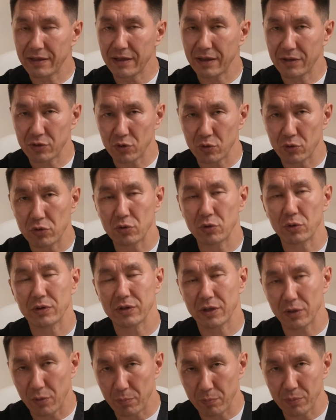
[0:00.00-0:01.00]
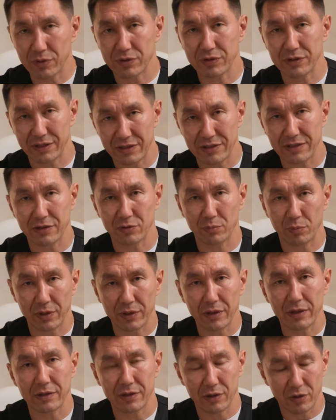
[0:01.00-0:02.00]
that concerns our prosthesis, whether
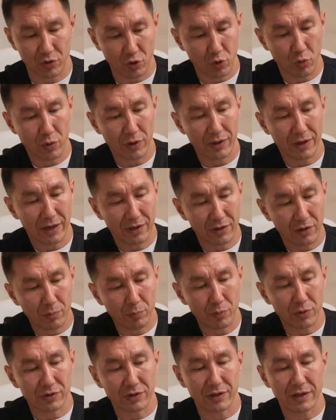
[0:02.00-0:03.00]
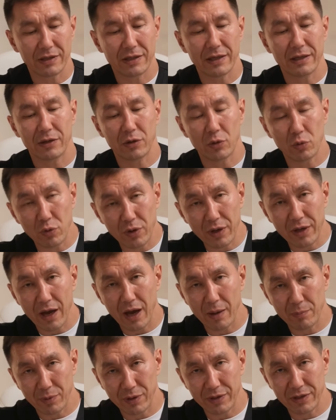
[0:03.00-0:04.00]
it's a lower dental prosthesis or an
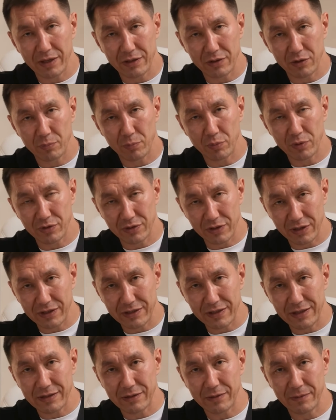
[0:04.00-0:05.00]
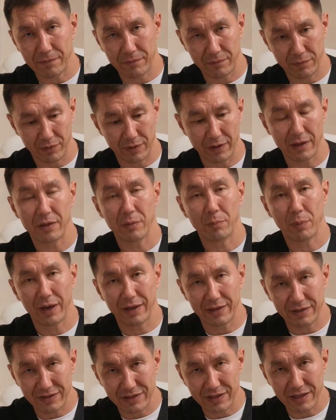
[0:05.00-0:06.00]
upper dental prosthesis. It
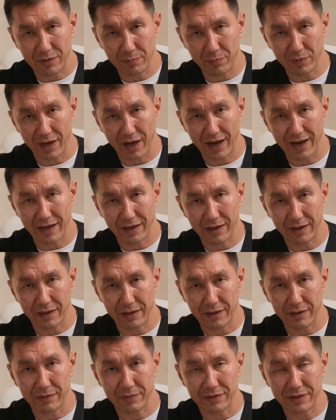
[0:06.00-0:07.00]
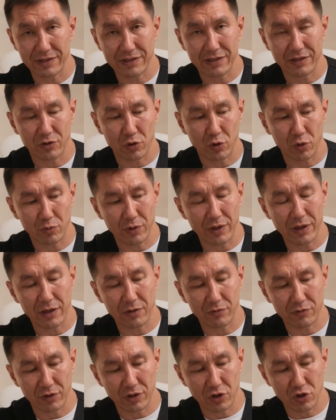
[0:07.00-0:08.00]
might seem like this is already a
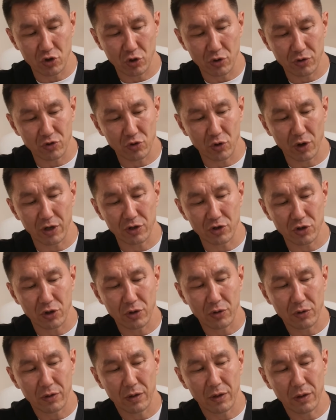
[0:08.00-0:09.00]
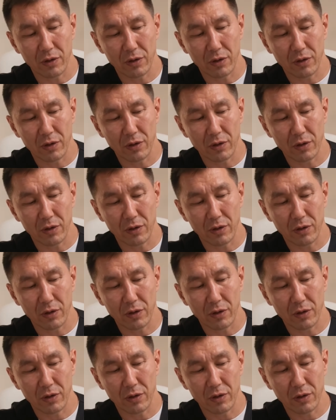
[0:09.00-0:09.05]
finished construction,